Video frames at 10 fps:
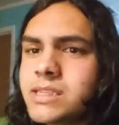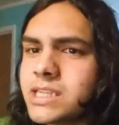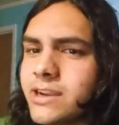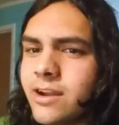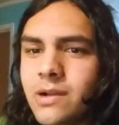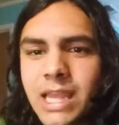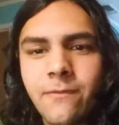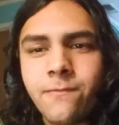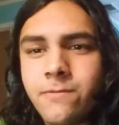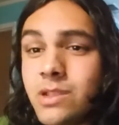So, you know,
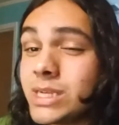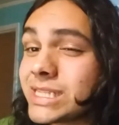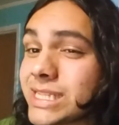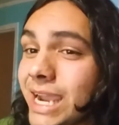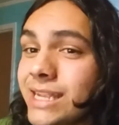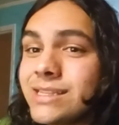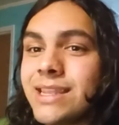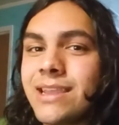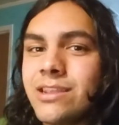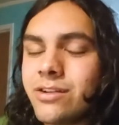if you decide
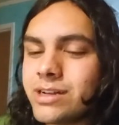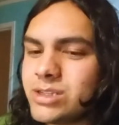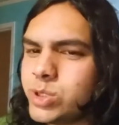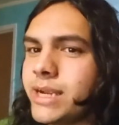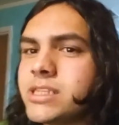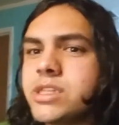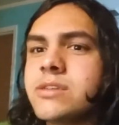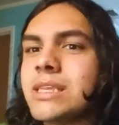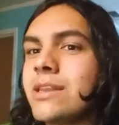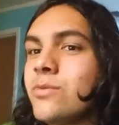that you're gonna try this
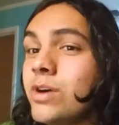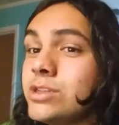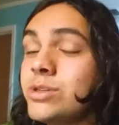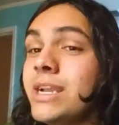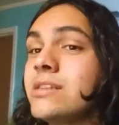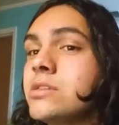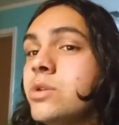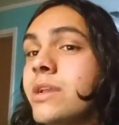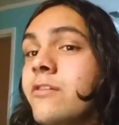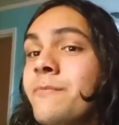juice and you wanna try
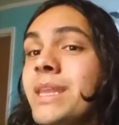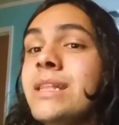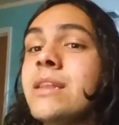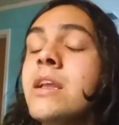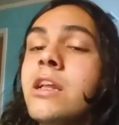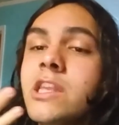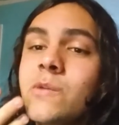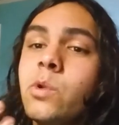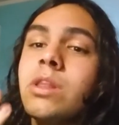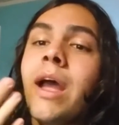chewing it with mint,
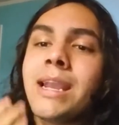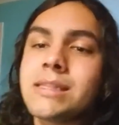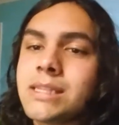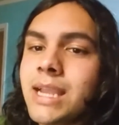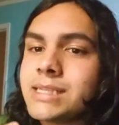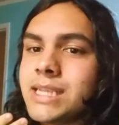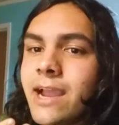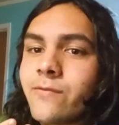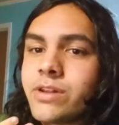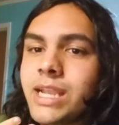you will not get the nasty
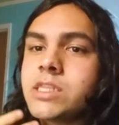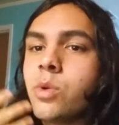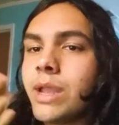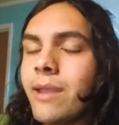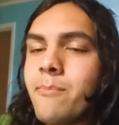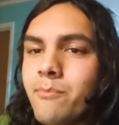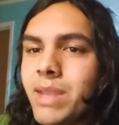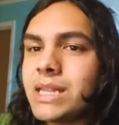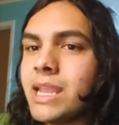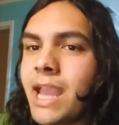aftertaste. You'll get
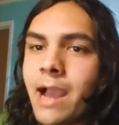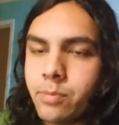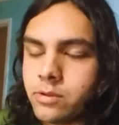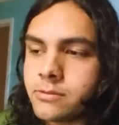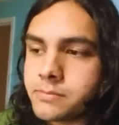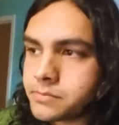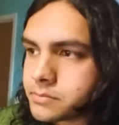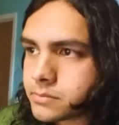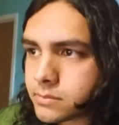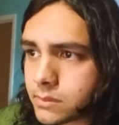minty apple,
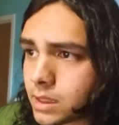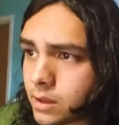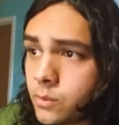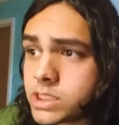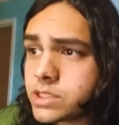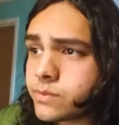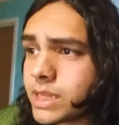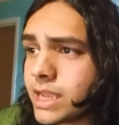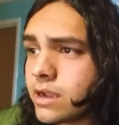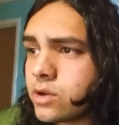which is
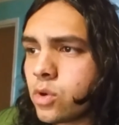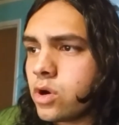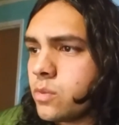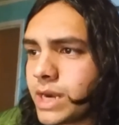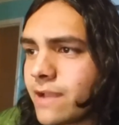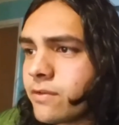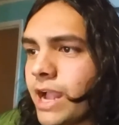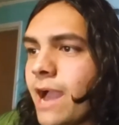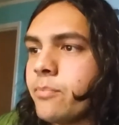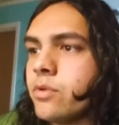really good, or
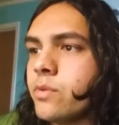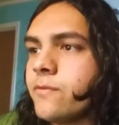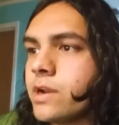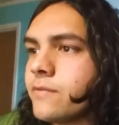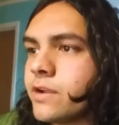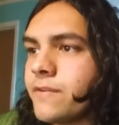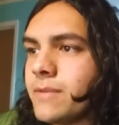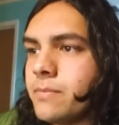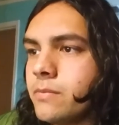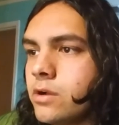whatever apple with whatever you're
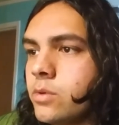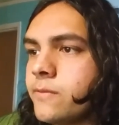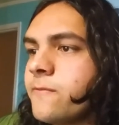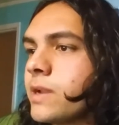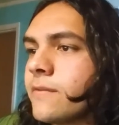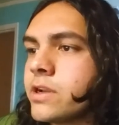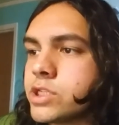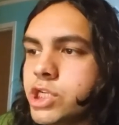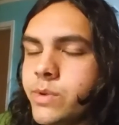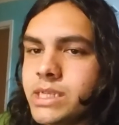vape, or with whatever you're
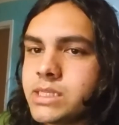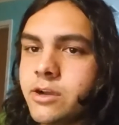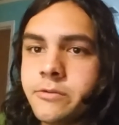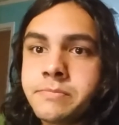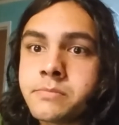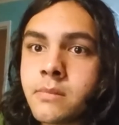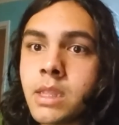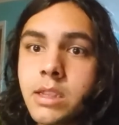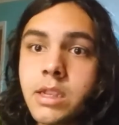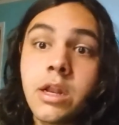chewing. So,
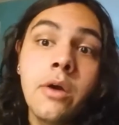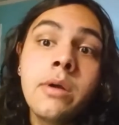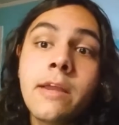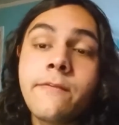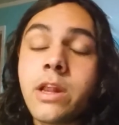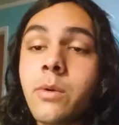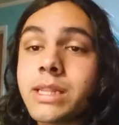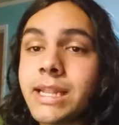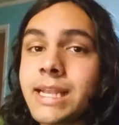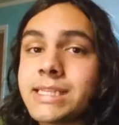you know, if you don't
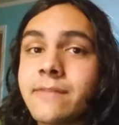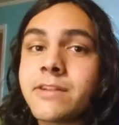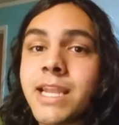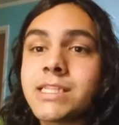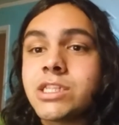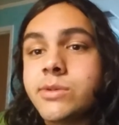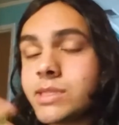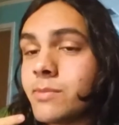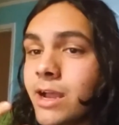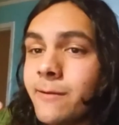want that nasty aftertaste, chew
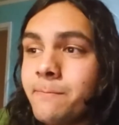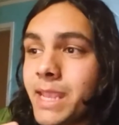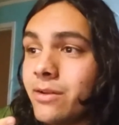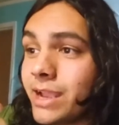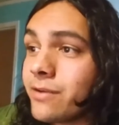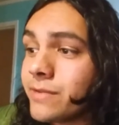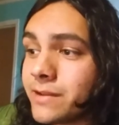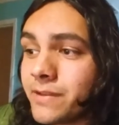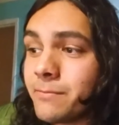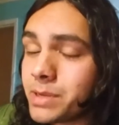some gum. It'll get
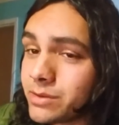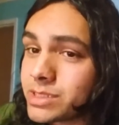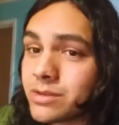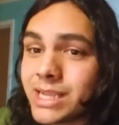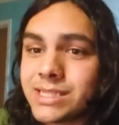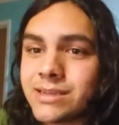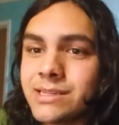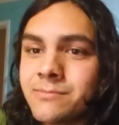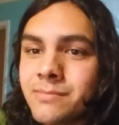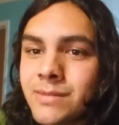rid of it, but it'll still taste
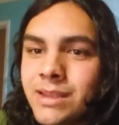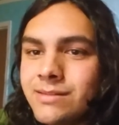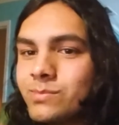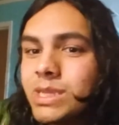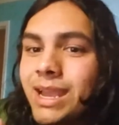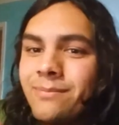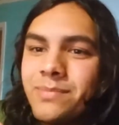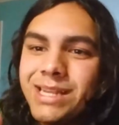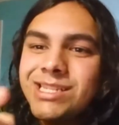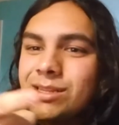good. So yeah,
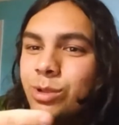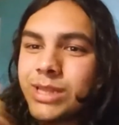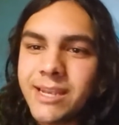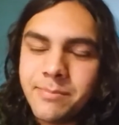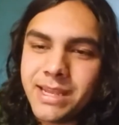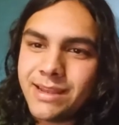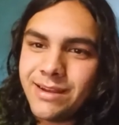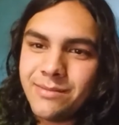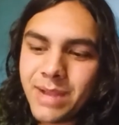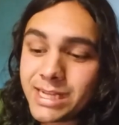that's just a little tidbit.
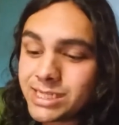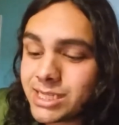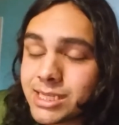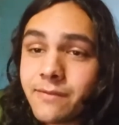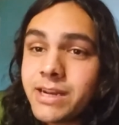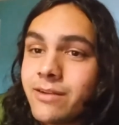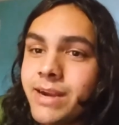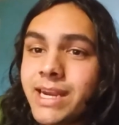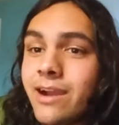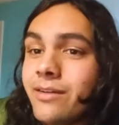Um, I just discovered that
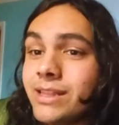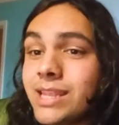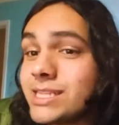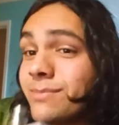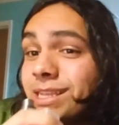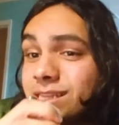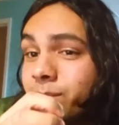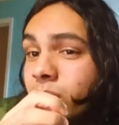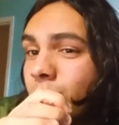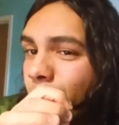right now, and it tastes amazing.